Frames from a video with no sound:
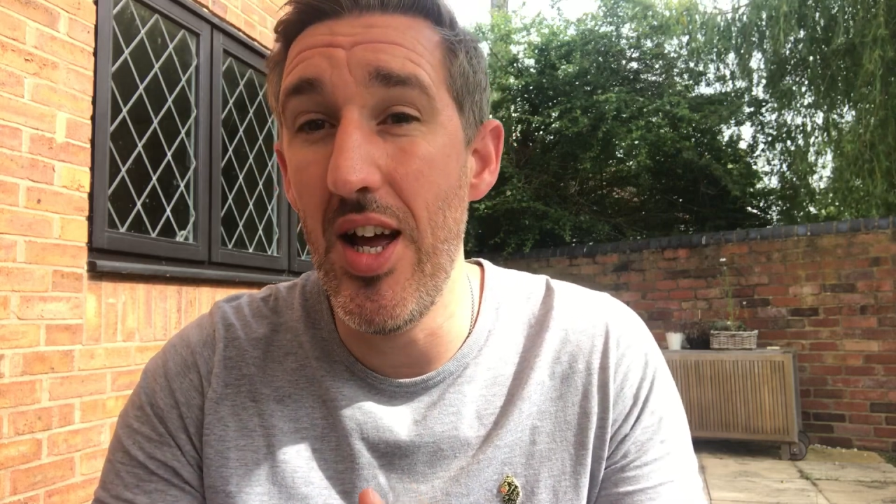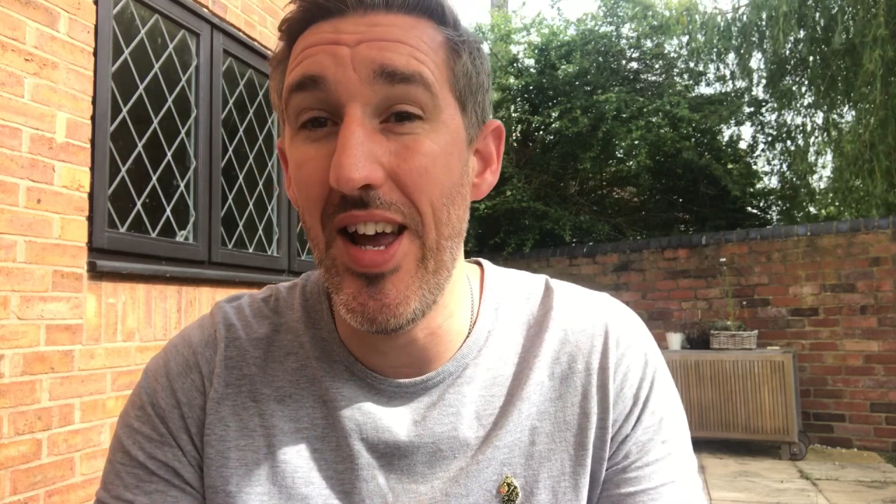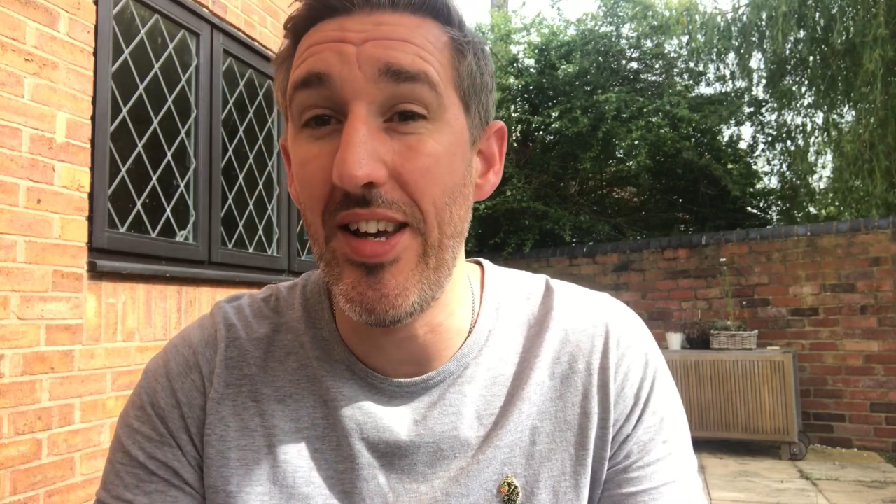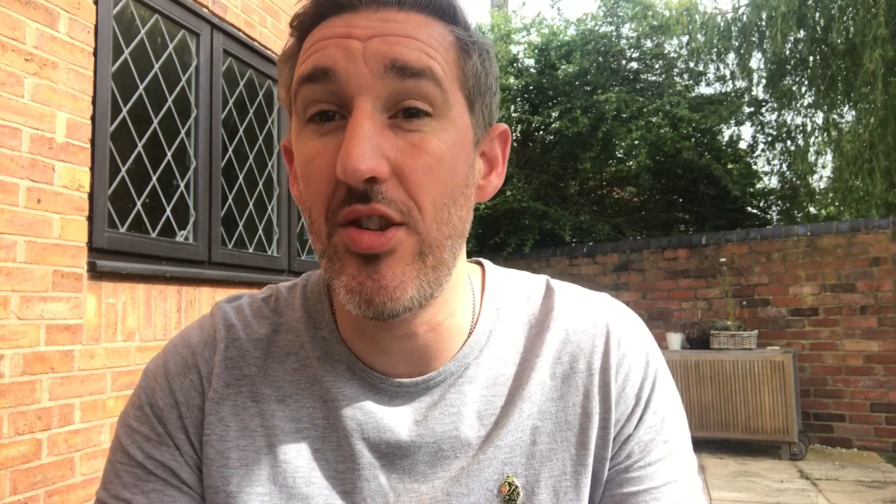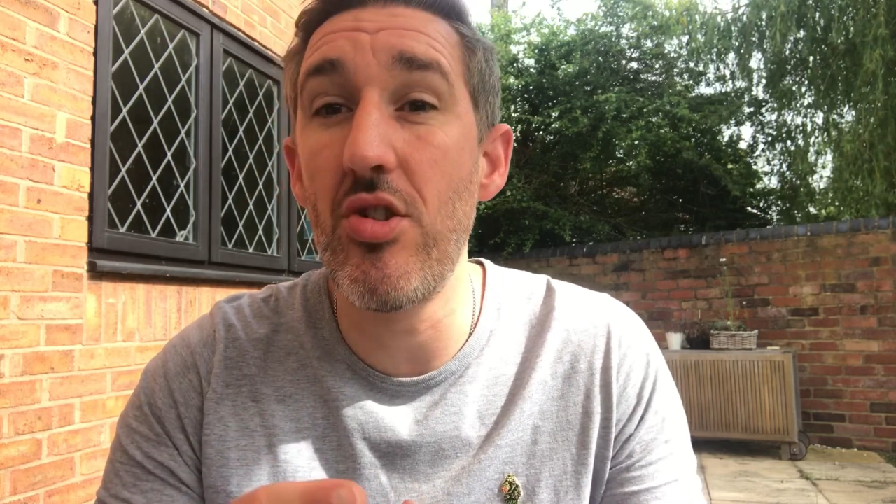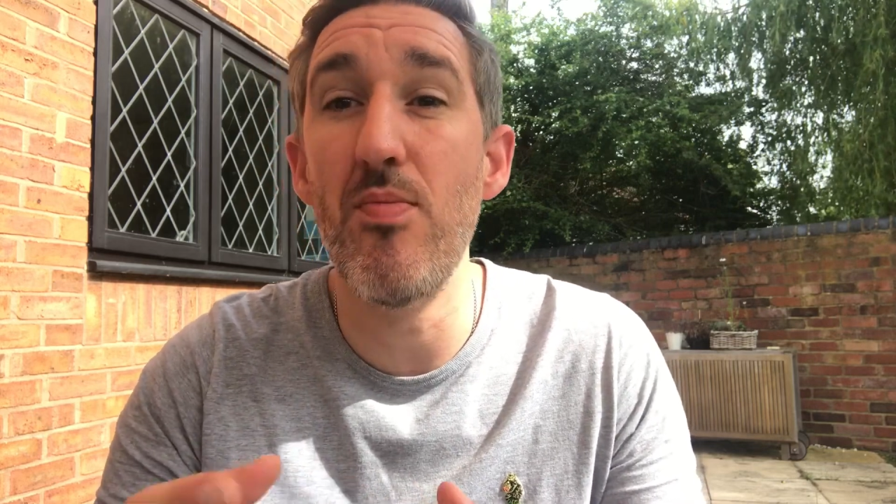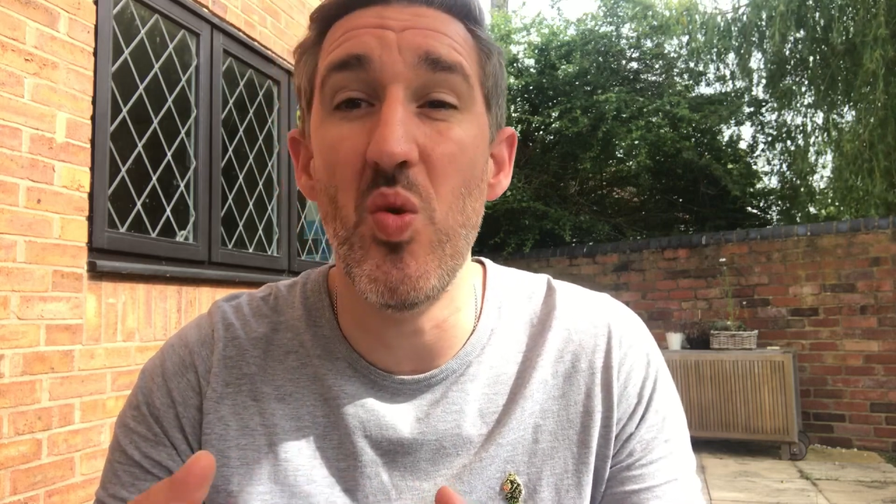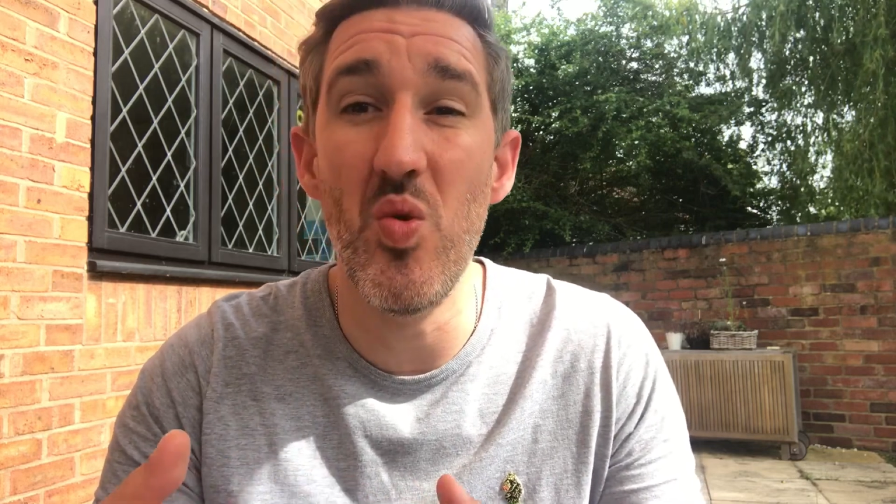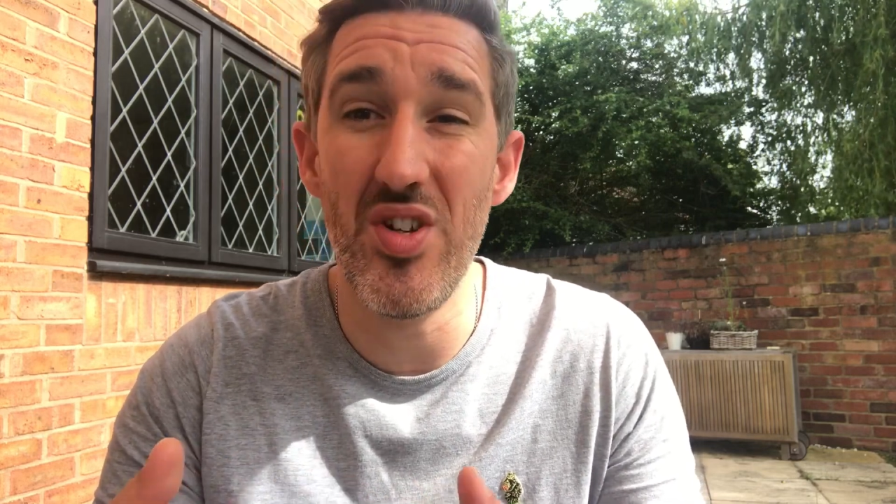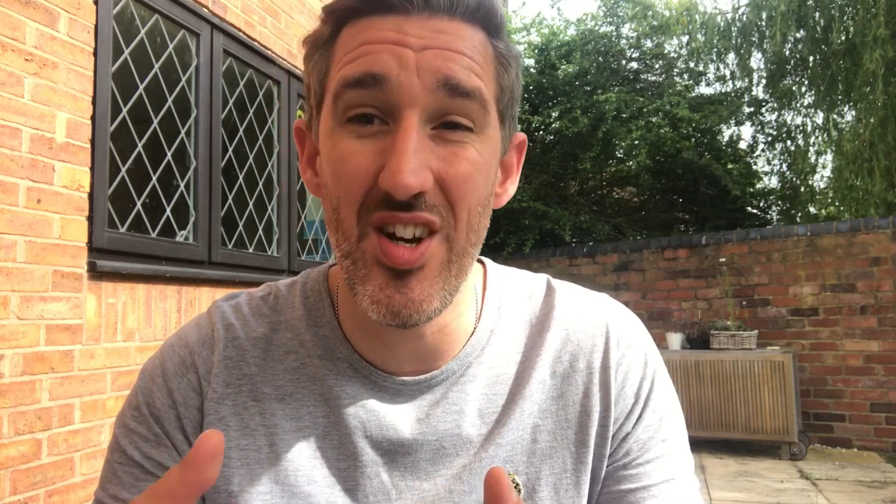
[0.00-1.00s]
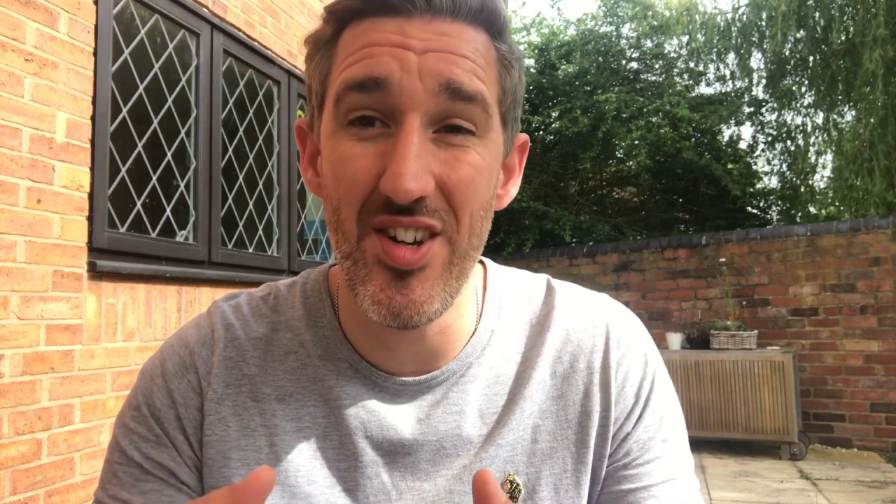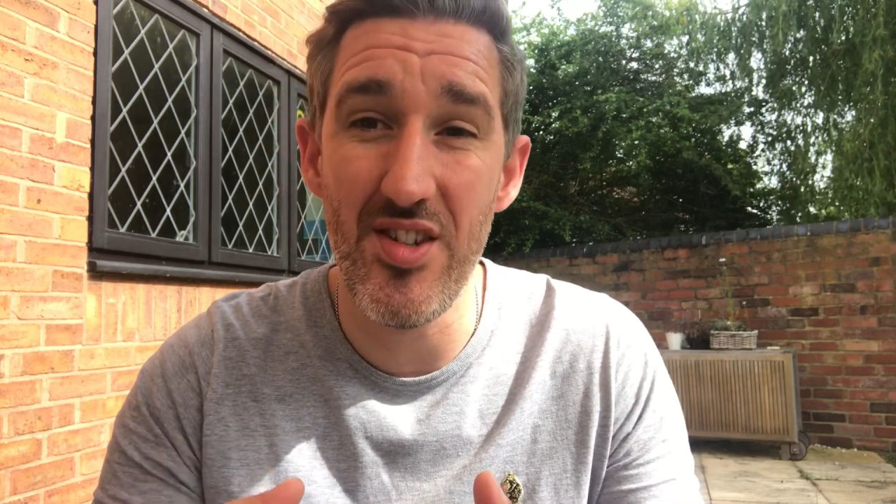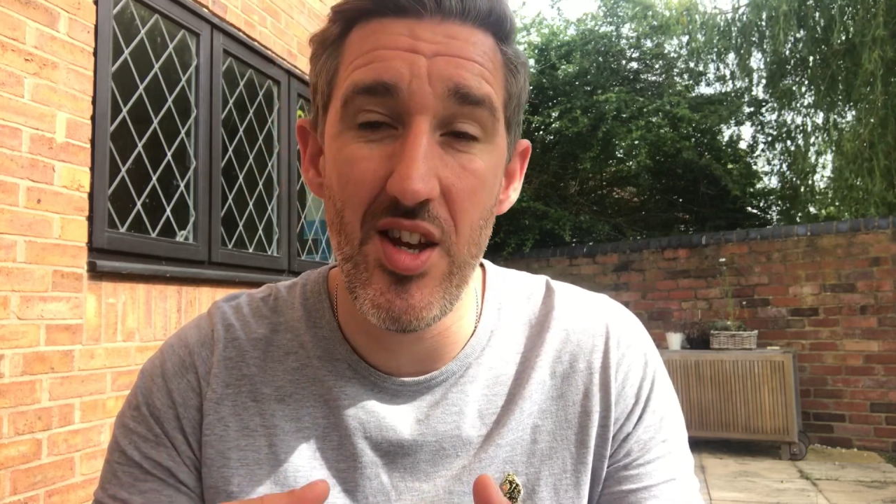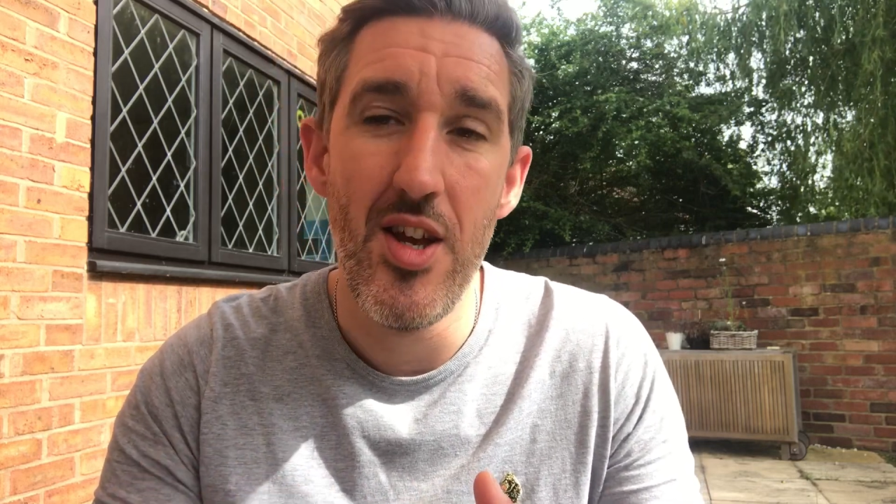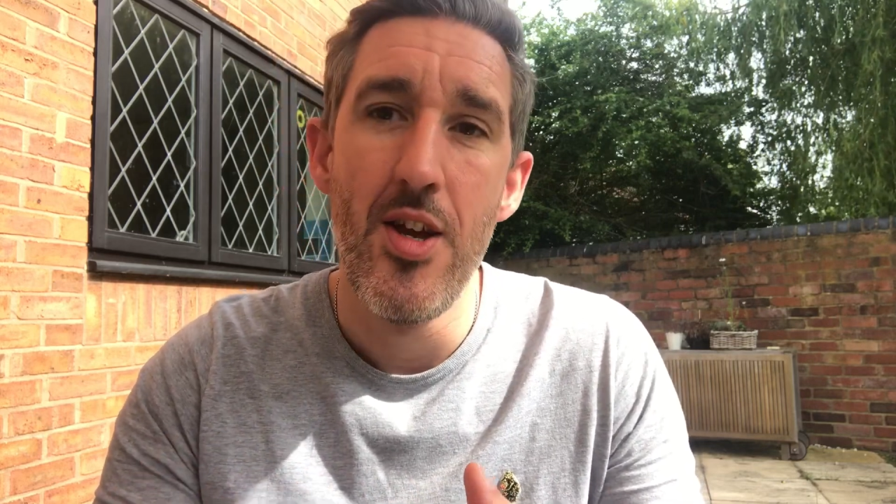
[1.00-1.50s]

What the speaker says: a small task.